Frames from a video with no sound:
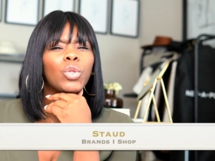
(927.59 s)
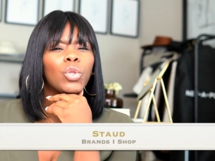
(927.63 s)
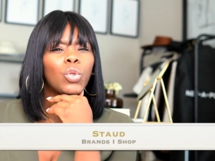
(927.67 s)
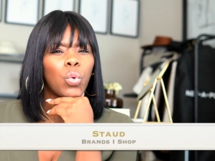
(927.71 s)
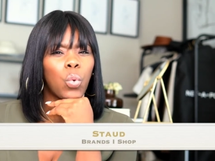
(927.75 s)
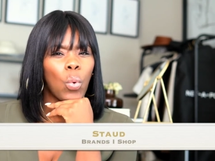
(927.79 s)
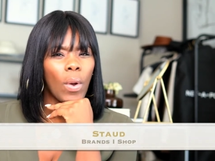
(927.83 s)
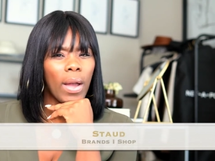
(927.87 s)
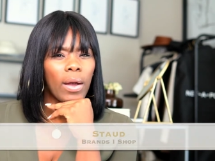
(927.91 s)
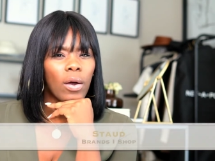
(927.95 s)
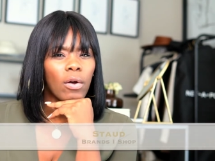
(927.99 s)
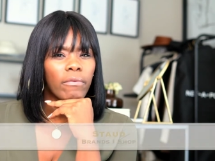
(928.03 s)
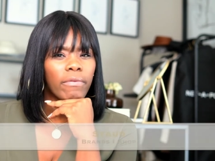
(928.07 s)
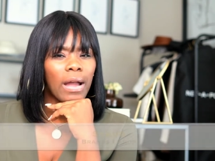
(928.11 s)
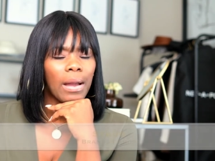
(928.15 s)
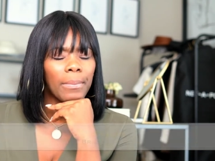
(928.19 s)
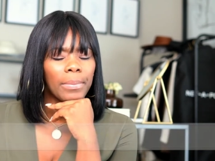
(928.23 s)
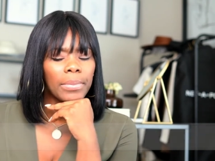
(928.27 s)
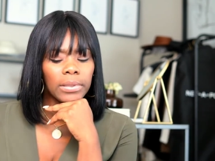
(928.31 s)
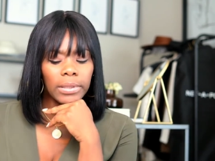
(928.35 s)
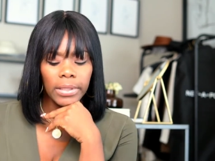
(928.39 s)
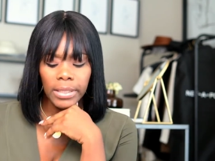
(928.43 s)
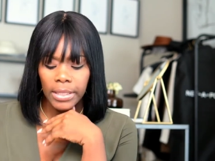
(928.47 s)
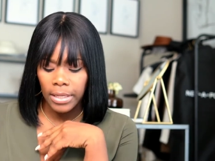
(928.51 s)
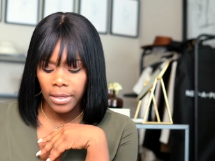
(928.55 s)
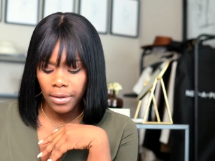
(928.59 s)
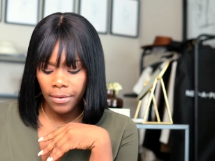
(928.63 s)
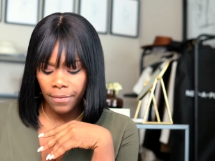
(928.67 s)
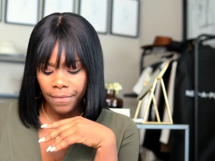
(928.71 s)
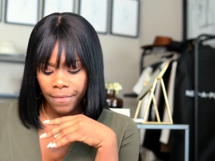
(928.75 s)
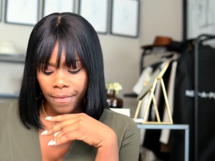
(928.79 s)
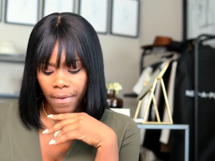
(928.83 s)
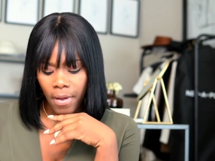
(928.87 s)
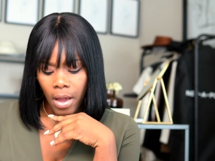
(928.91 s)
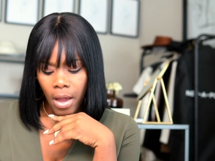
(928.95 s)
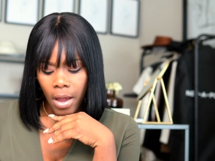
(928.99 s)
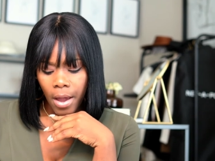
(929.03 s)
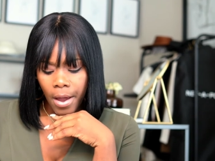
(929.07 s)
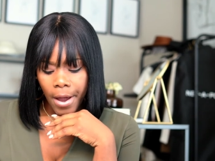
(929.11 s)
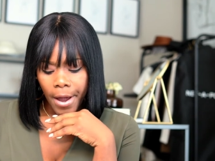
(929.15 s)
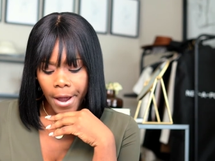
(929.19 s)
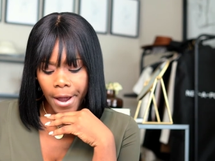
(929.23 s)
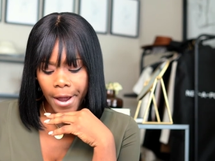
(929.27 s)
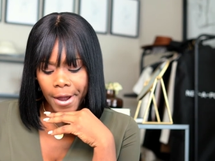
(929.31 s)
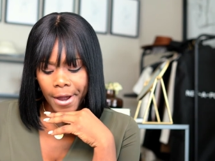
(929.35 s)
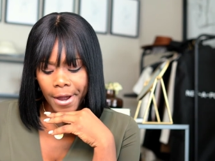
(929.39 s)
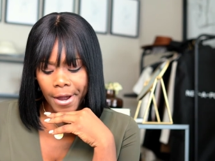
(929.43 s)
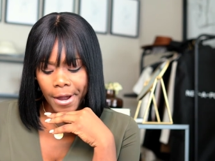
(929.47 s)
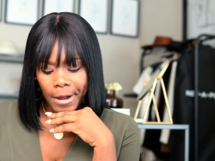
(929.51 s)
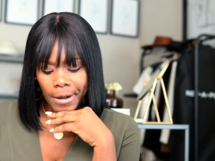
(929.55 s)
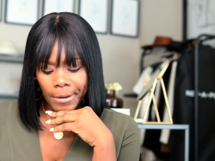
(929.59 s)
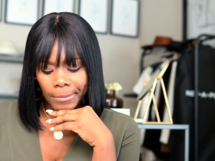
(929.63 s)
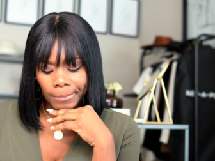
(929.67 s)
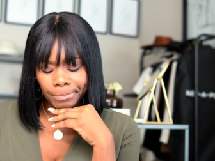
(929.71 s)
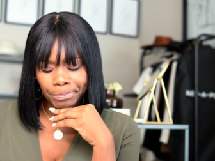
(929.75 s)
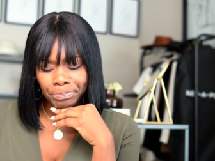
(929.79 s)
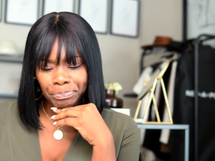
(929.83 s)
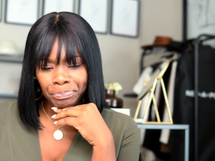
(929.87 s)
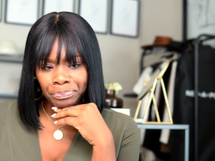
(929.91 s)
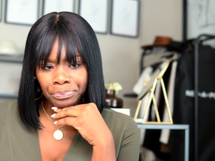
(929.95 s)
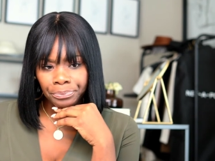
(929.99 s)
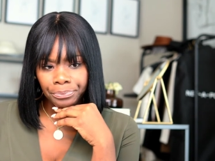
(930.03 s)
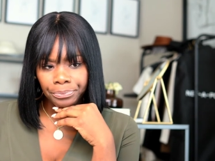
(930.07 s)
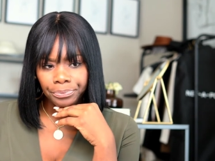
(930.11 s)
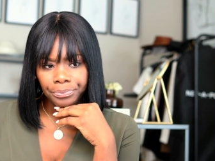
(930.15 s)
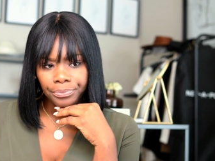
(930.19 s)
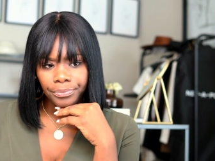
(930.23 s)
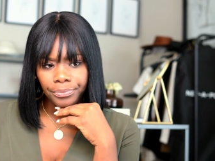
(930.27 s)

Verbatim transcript: 12 i believe um